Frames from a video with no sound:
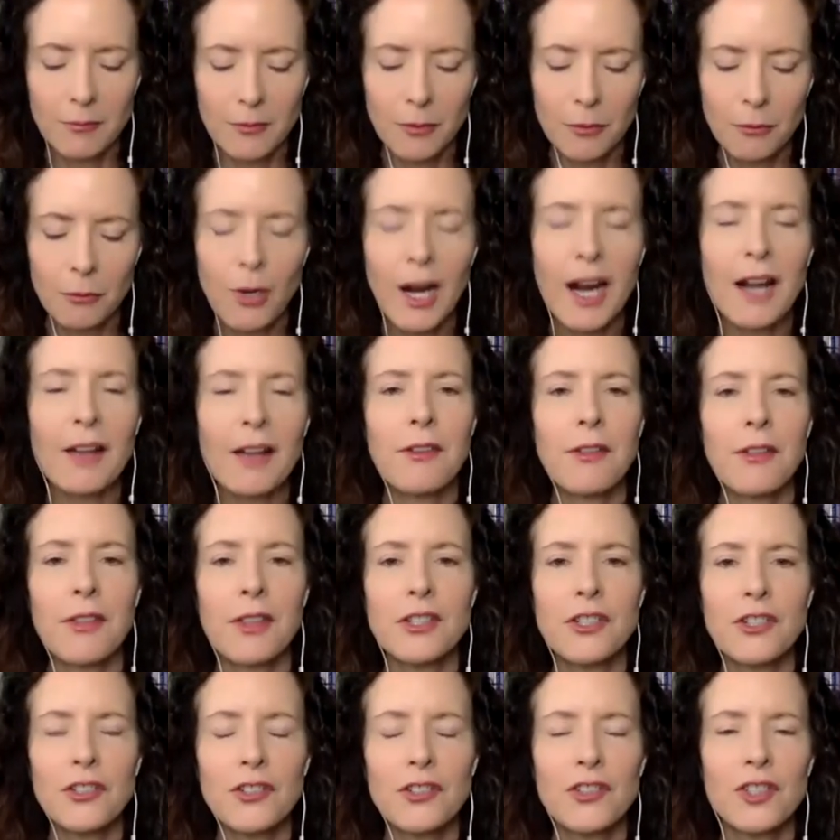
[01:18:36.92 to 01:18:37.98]
rather than
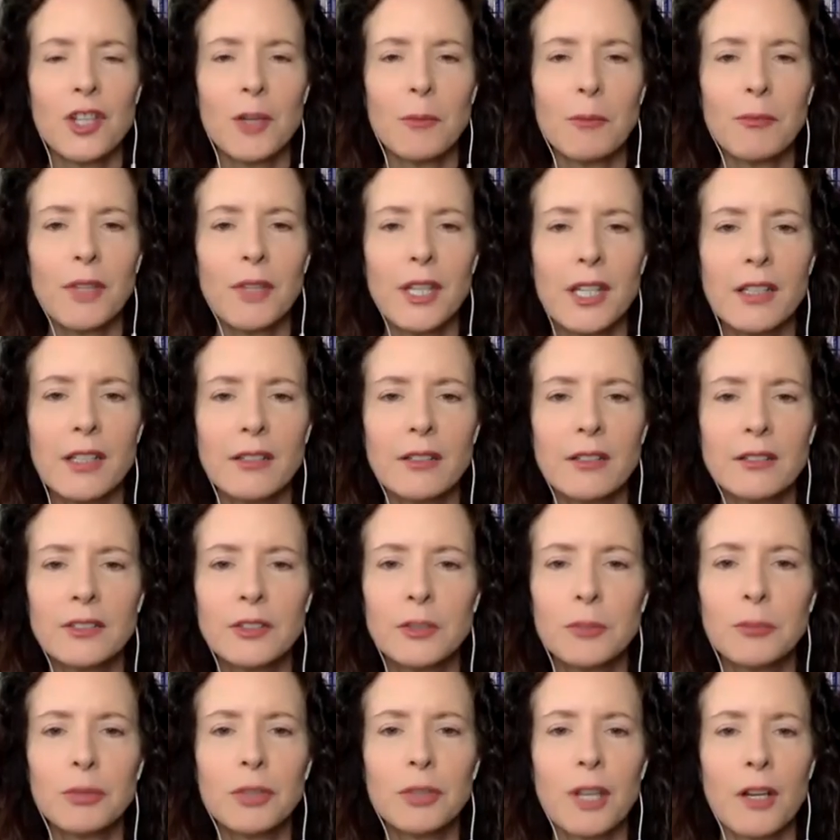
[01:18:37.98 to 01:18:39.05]
just something to
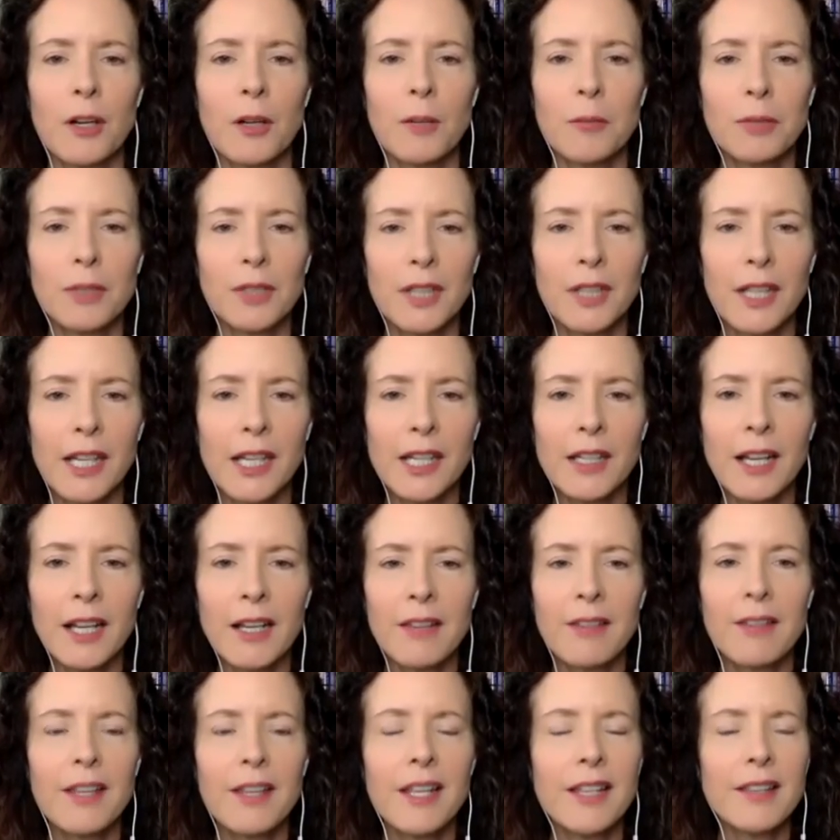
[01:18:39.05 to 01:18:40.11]
put on our plate, I
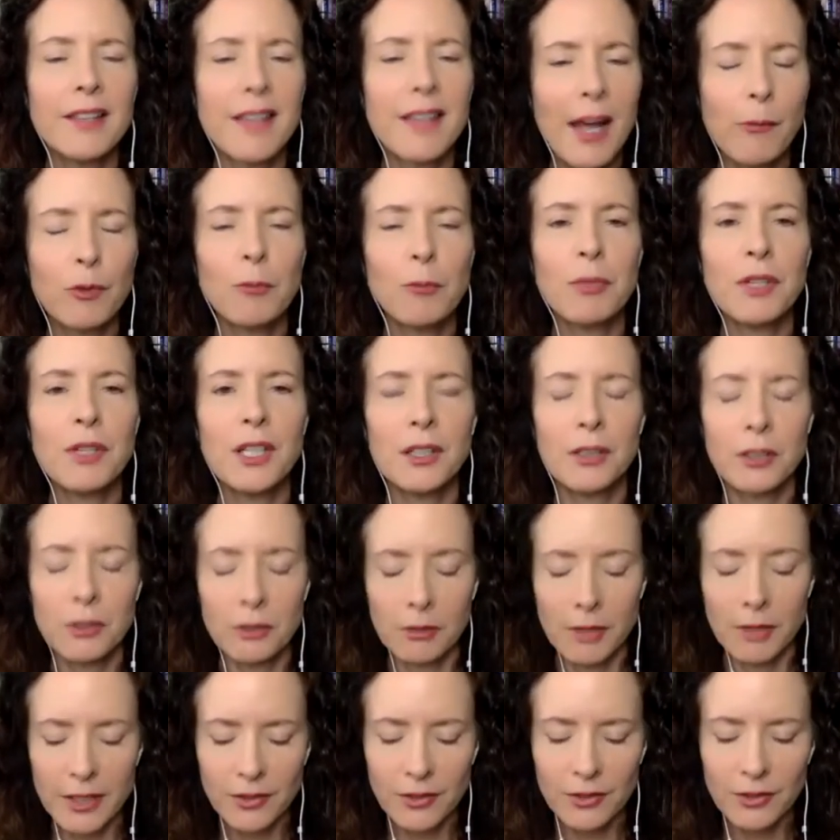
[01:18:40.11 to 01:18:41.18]
think that would be a
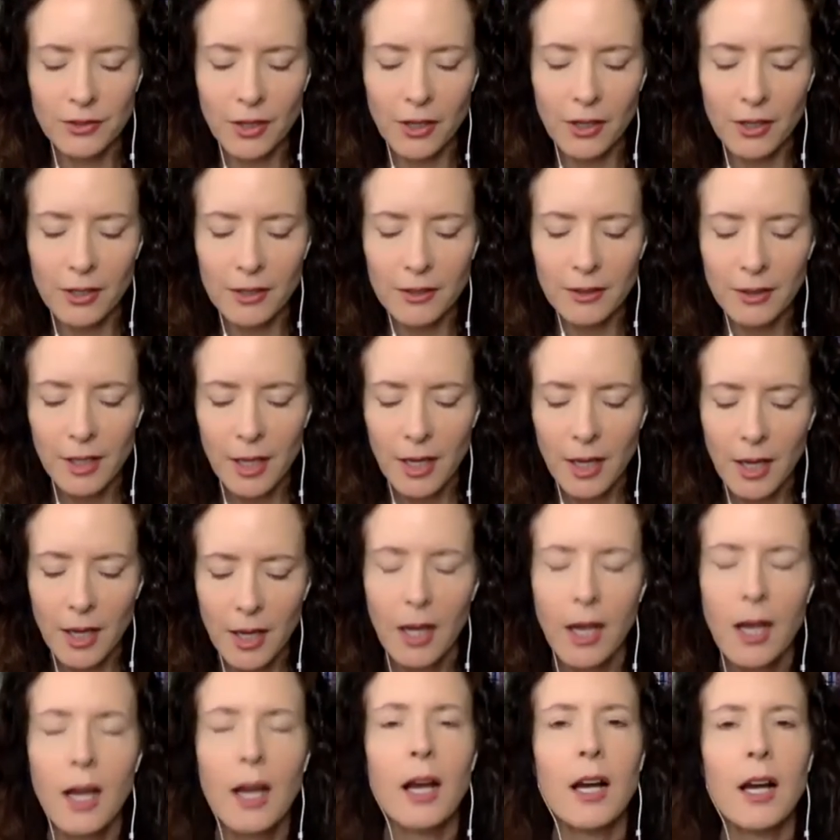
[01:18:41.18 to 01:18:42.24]
great start.
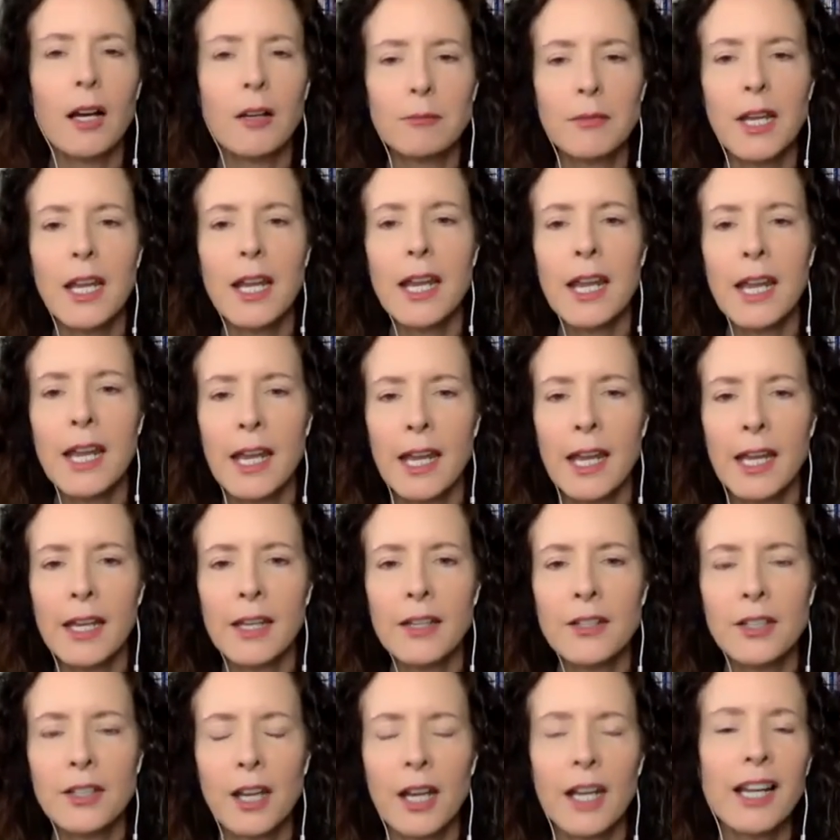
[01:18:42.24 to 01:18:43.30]

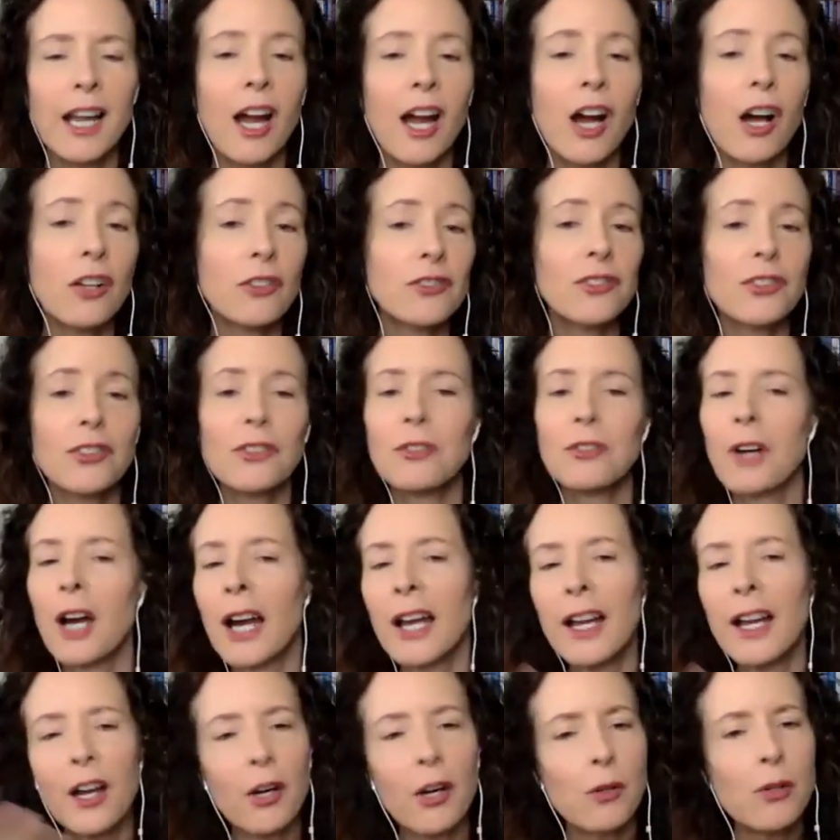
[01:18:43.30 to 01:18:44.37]
And I
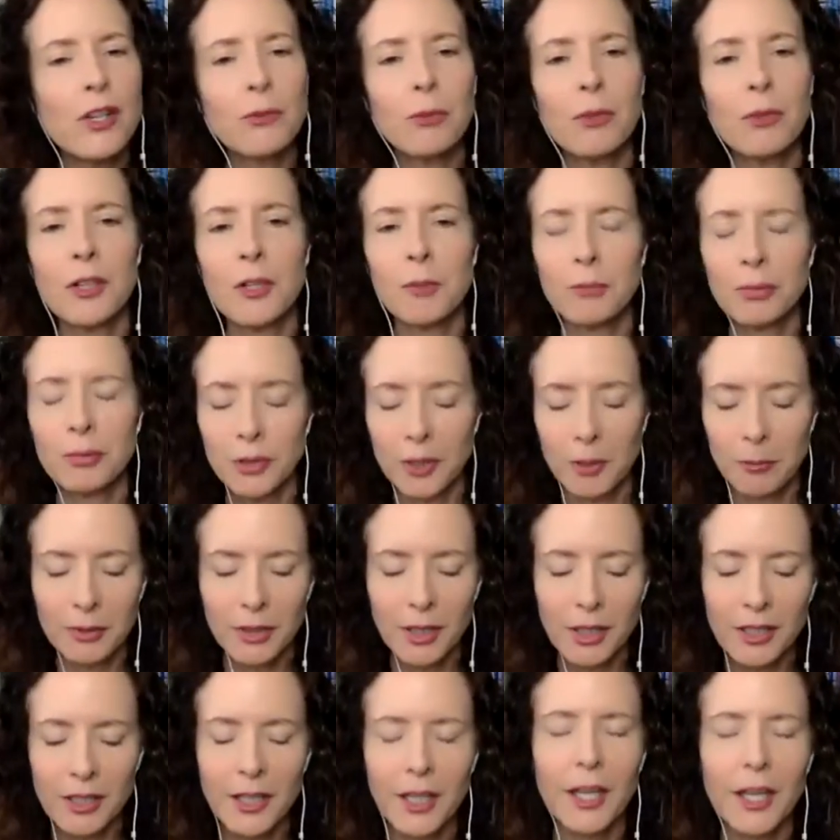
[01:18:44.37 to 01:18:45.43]
always wanna put a
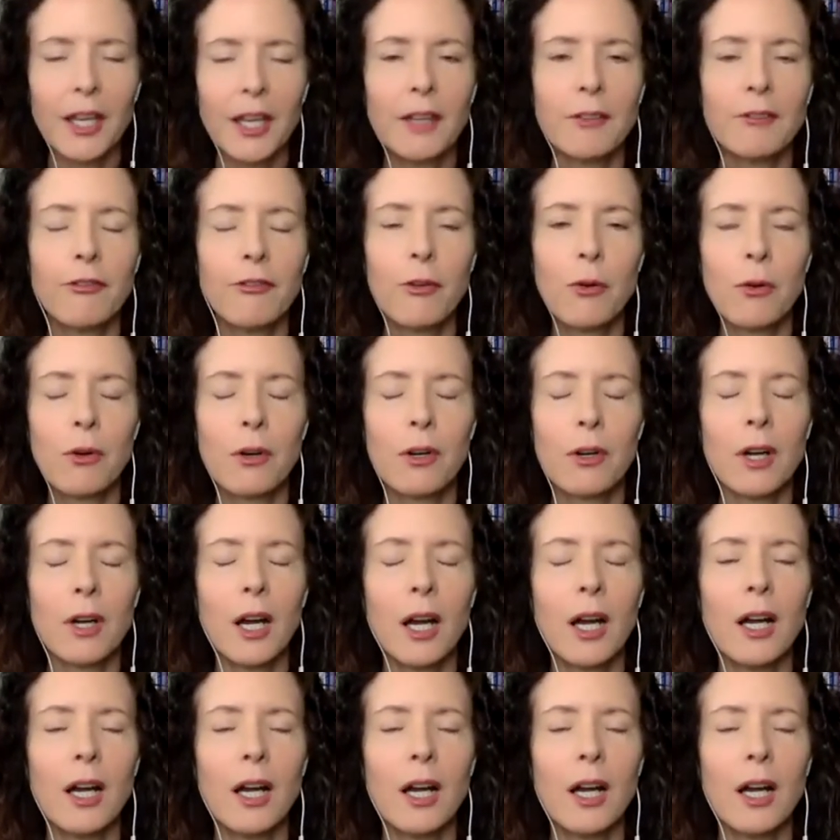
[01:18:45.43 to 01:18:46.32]
plug in for